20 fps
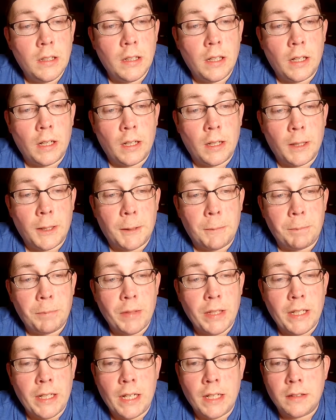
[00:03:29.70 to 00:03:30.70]

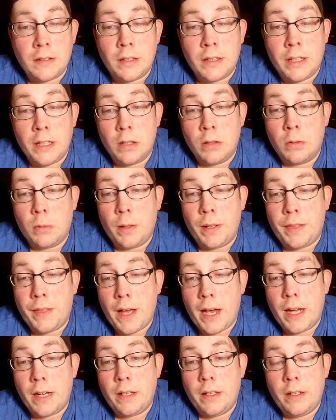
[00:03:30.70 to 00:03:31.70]
And he has to deal with
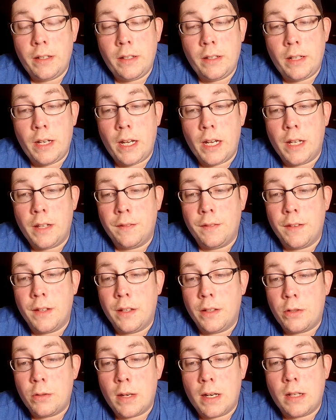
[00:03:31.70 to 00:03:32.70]
that and
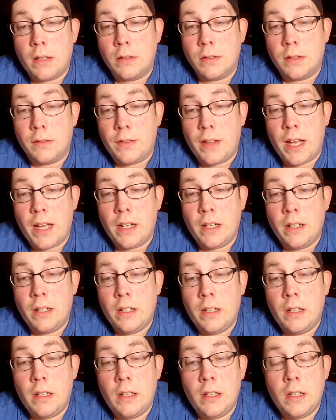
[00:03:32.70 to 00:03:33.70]
the trials of that.
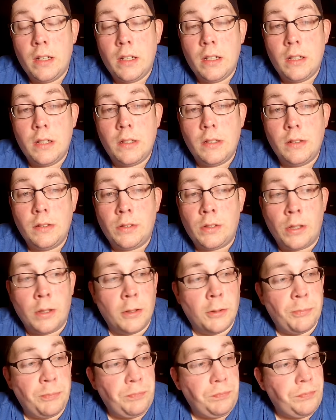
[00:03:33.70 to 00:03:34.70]

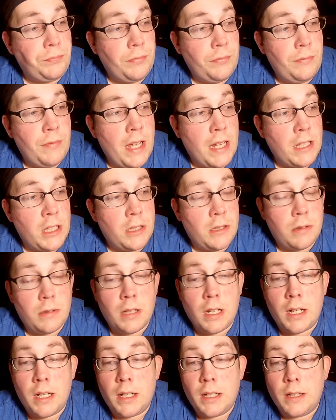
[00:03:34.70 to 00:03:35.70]
So that's
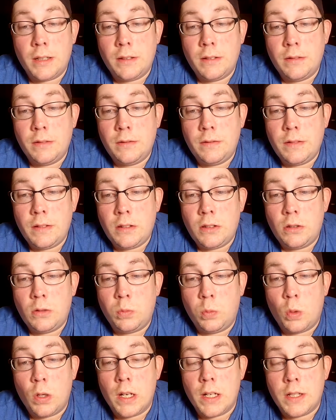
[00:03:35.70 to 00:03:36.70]

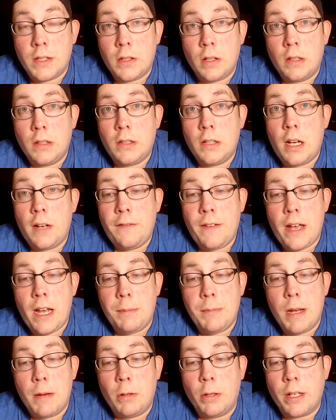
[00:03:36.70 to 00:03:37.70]
where it starts off at.
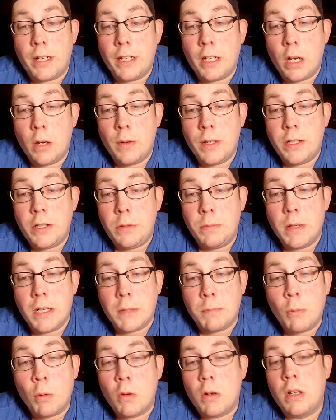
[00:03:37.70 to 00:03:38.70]
I'm not really going to go into
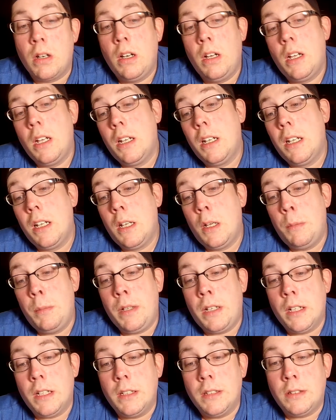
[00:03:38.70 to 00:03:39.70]
much more,
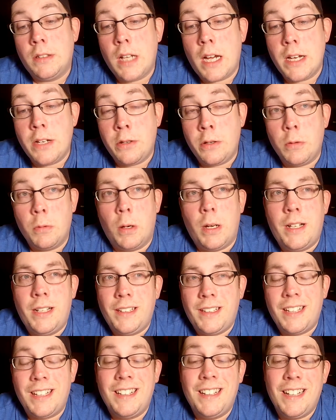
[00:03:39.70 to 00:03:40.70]
because I do
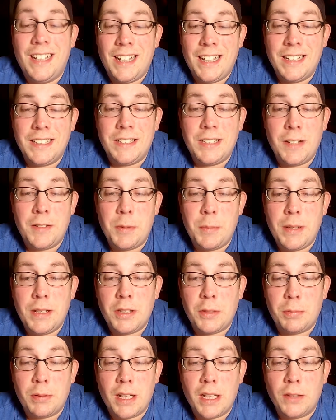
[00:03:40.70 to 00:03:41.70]
want stuff to be a
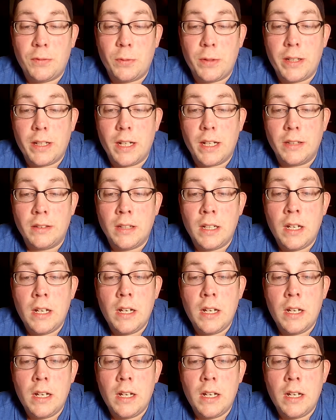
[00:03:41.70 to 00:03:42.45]
surprise for you guys.